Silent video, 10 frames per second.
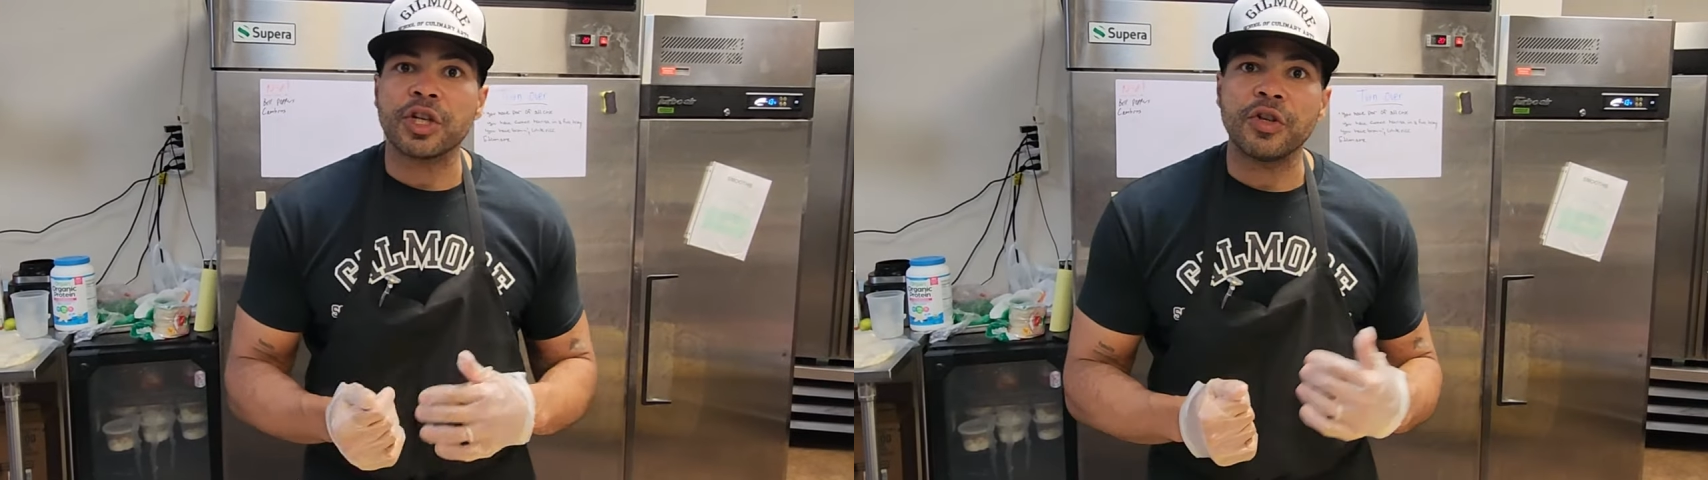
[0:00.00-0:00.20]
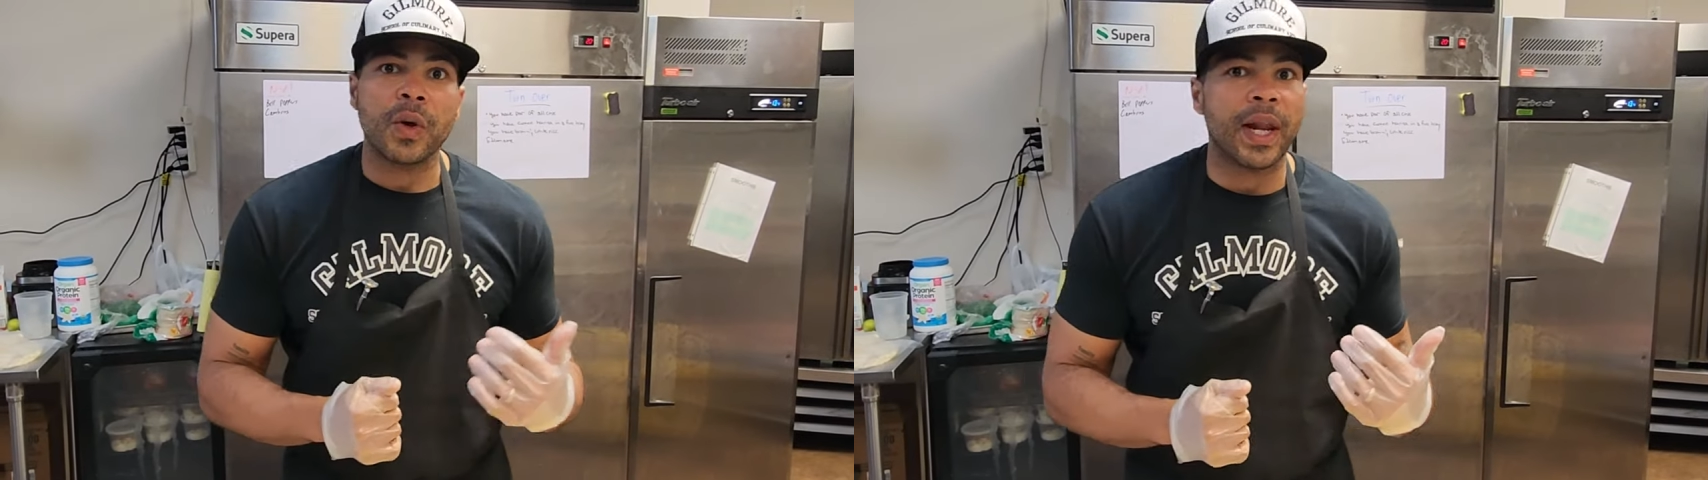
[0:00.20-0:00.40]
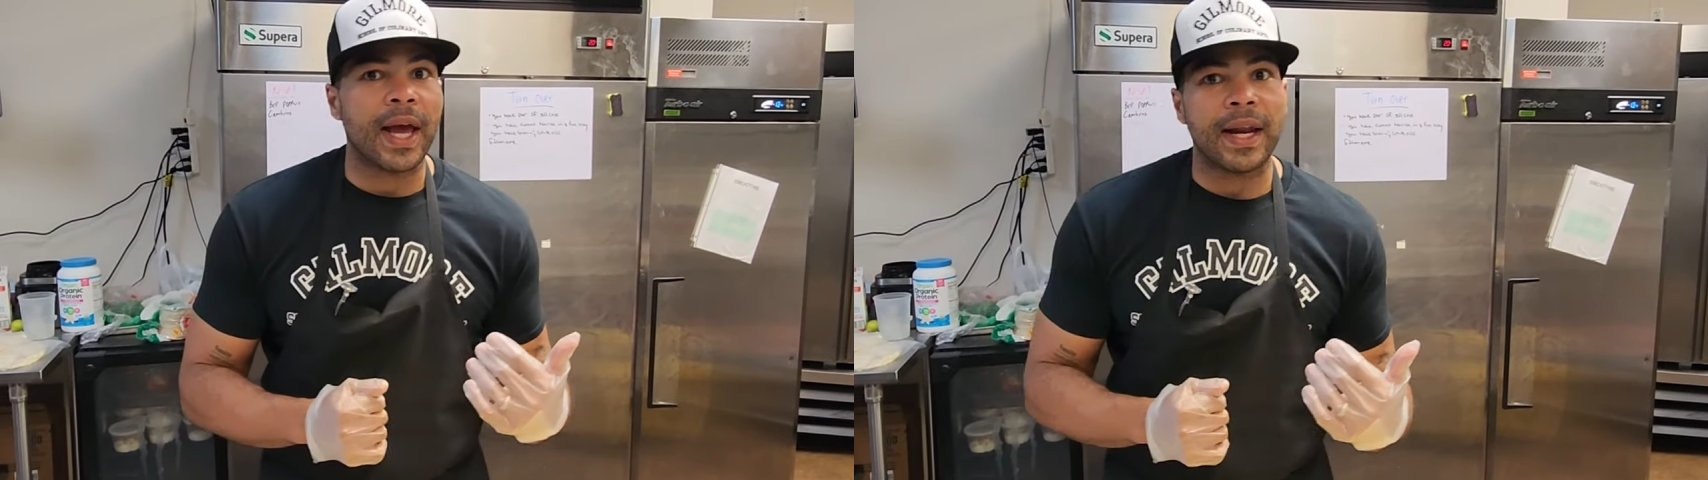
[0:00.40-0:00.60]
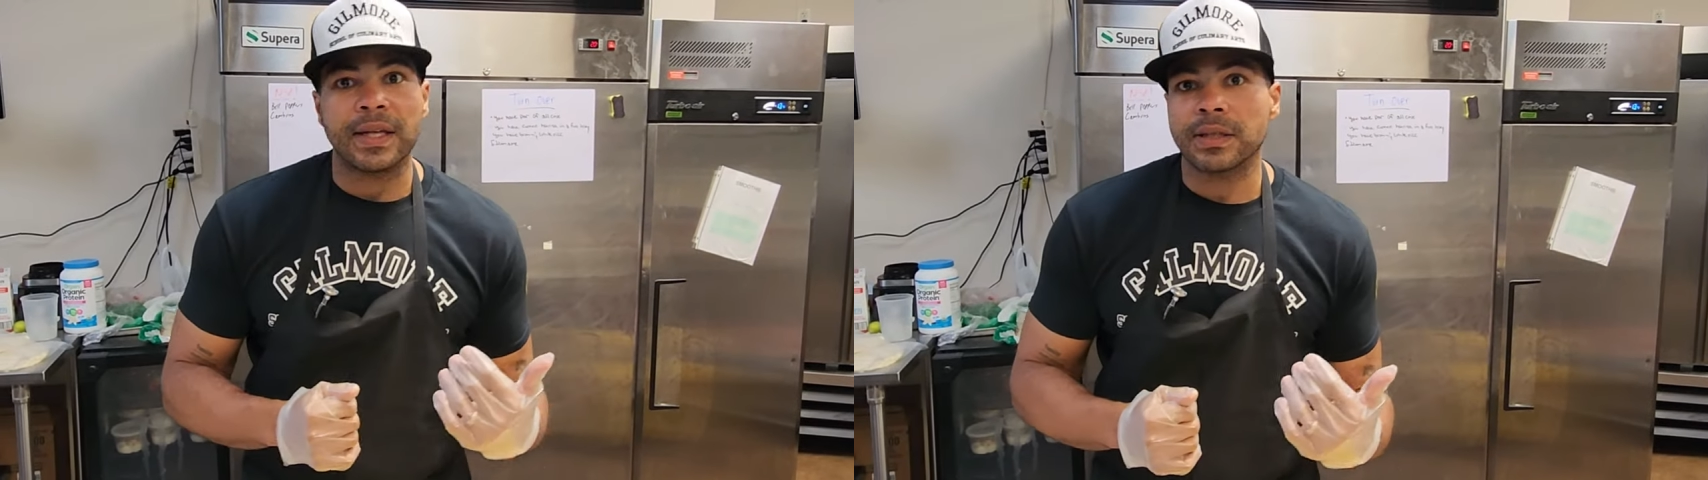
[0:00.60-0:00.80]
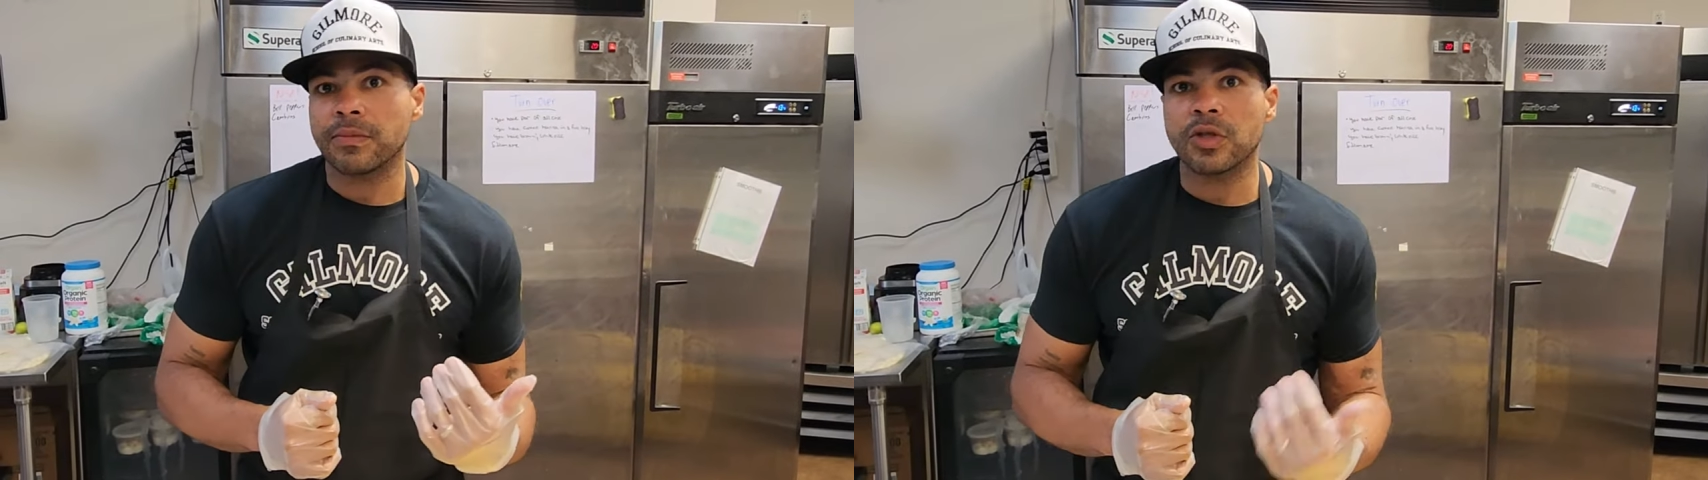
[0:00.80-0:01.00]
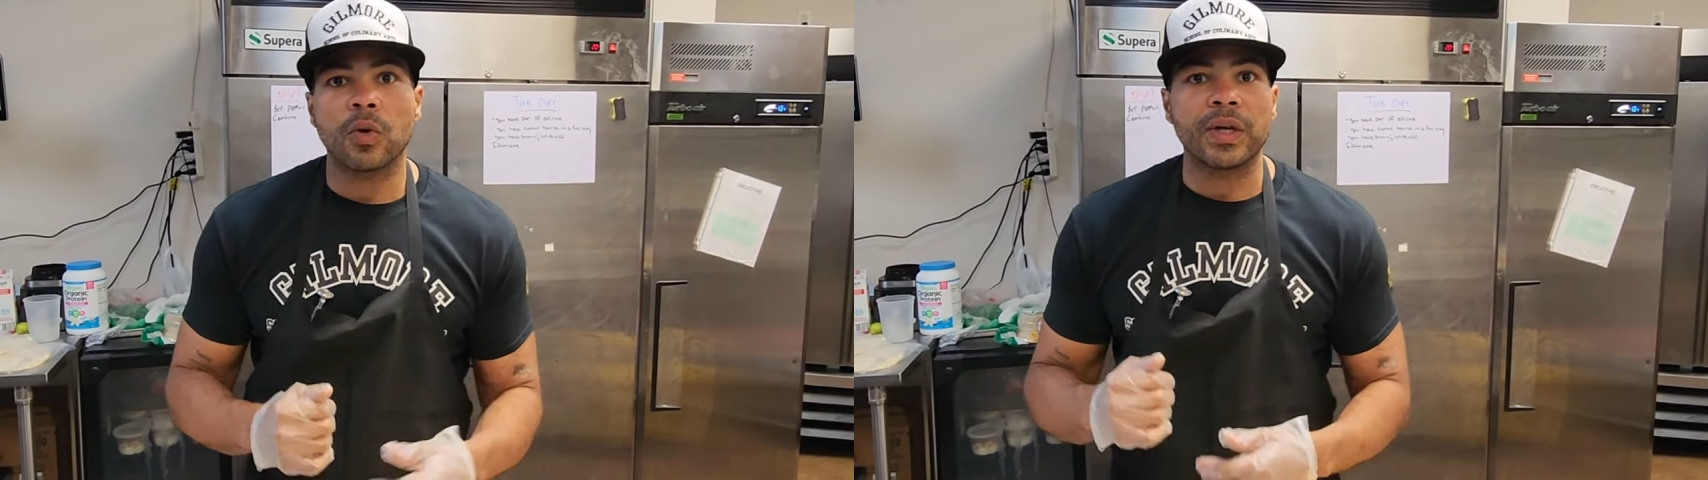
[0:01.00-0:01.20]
you can add in some soy